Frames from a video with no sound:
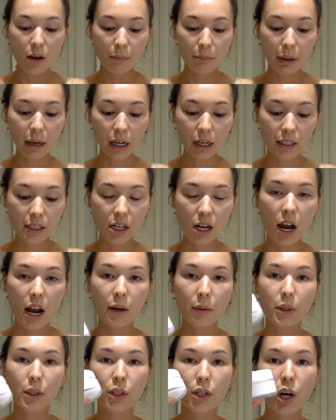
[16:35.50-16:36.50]
But I
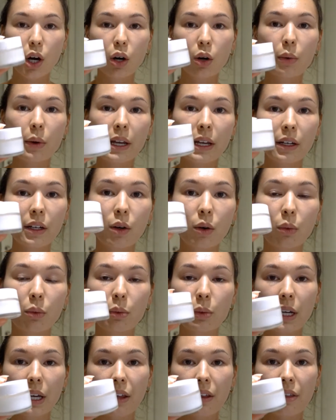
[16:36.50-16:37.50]
would go in
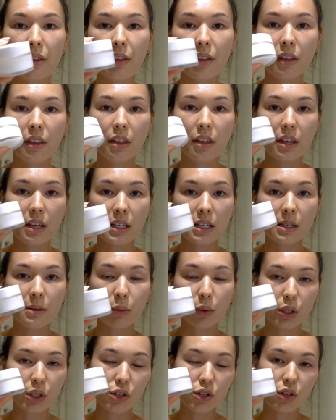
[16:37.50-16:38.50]
with this
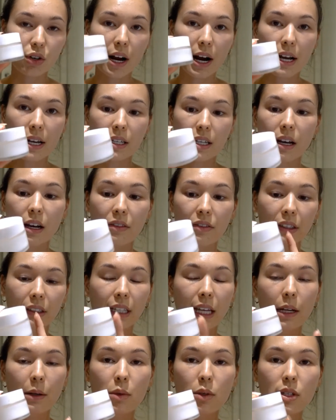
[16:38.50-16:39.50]
moisturizer. The
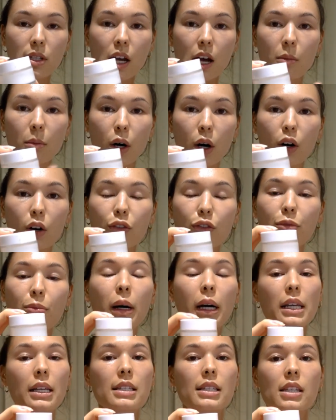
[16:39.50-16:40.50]
labels come off,
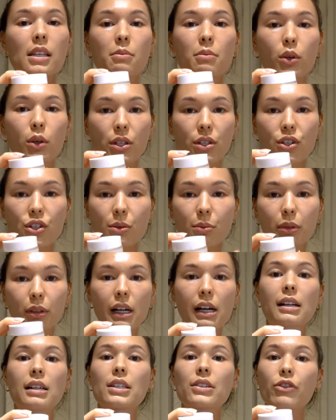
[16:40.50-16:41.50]
but it's the Moisture
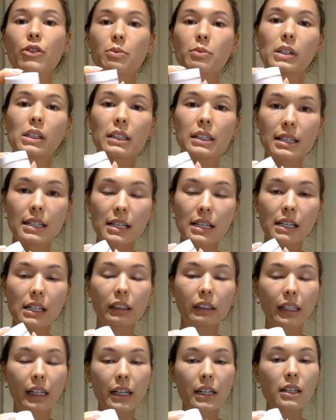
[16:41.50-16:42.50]
Plus from Clear Skin
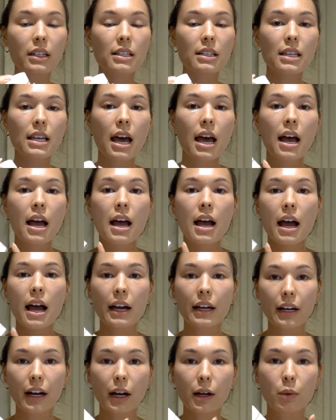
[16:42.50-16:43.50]
Clinics.
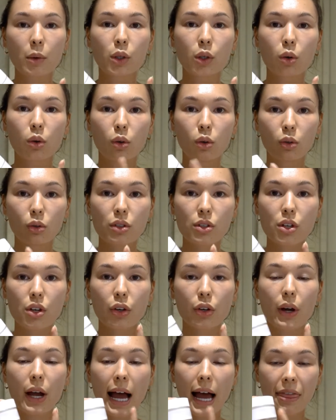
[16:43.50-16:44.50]
And I would
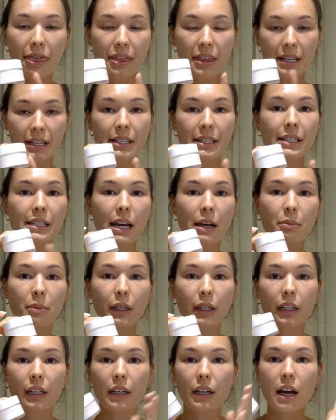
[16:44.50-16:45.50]
also add this step
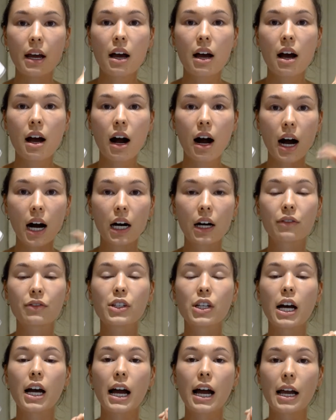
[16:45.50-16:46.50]
in
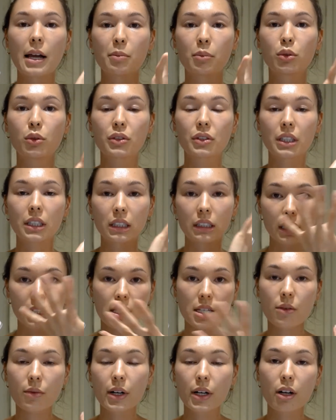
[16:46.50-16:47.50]
after I put the
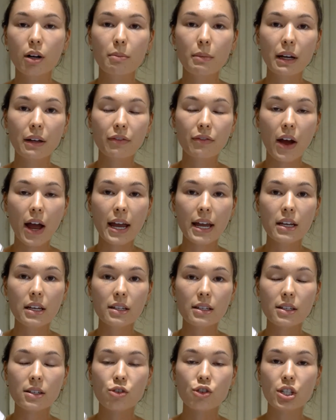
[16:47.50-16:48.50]
glycerin on my
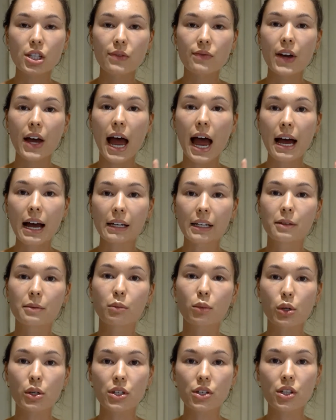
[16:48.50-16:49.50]
face, just for added
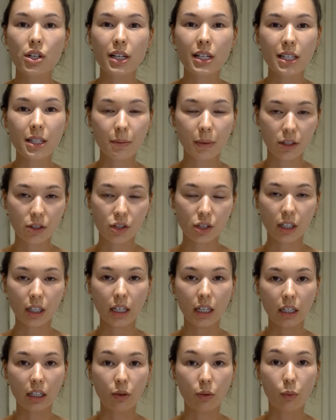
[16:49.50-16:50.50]
moisture,
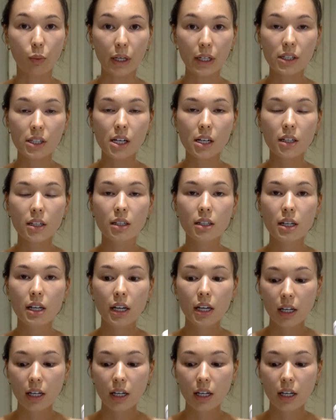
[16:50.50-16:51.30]
especially in winter